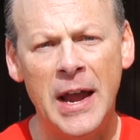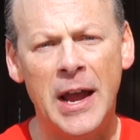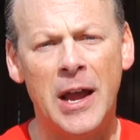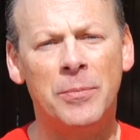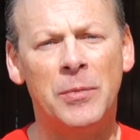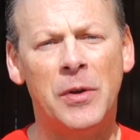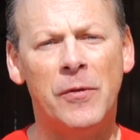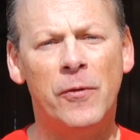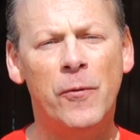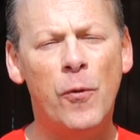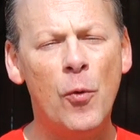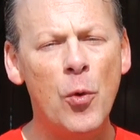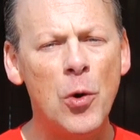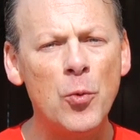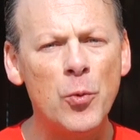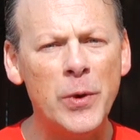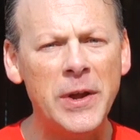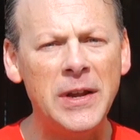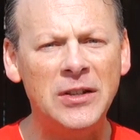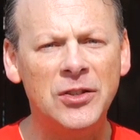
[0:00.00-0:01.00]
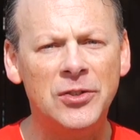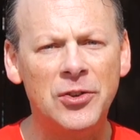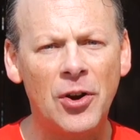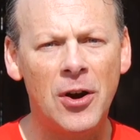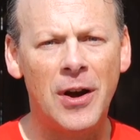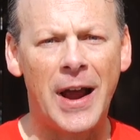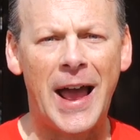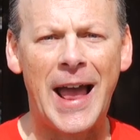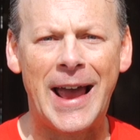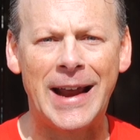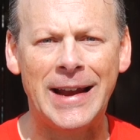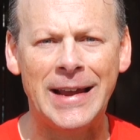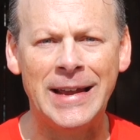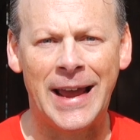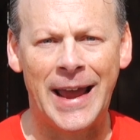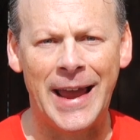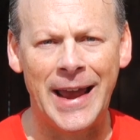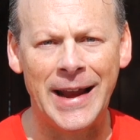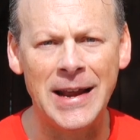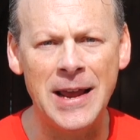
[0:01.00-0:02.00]
And before we start
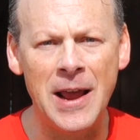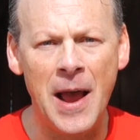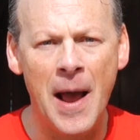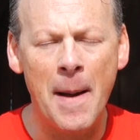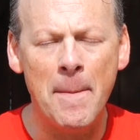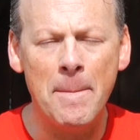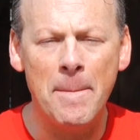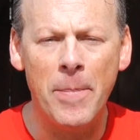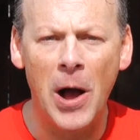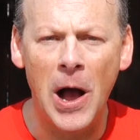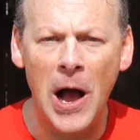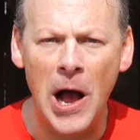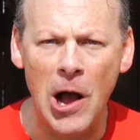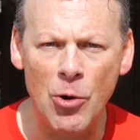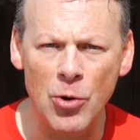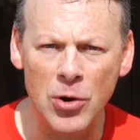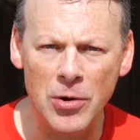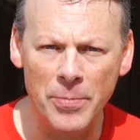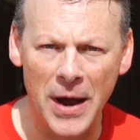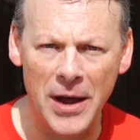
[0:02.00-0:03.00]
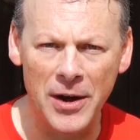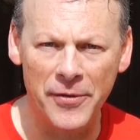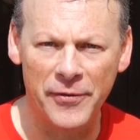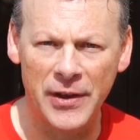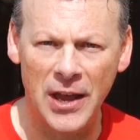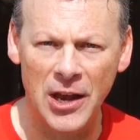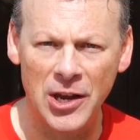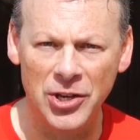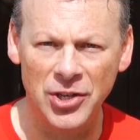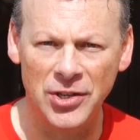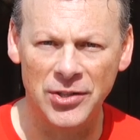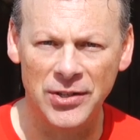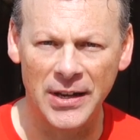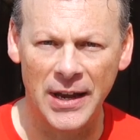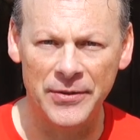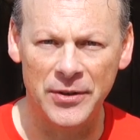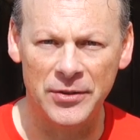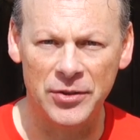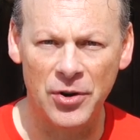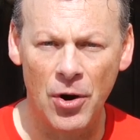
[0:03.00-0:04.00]
adding any power modifications
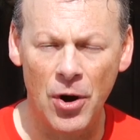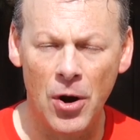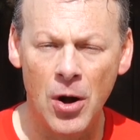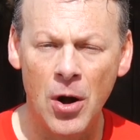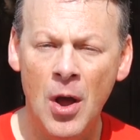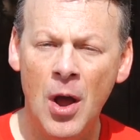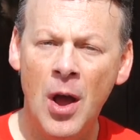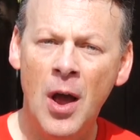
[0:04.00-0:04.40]
on this car,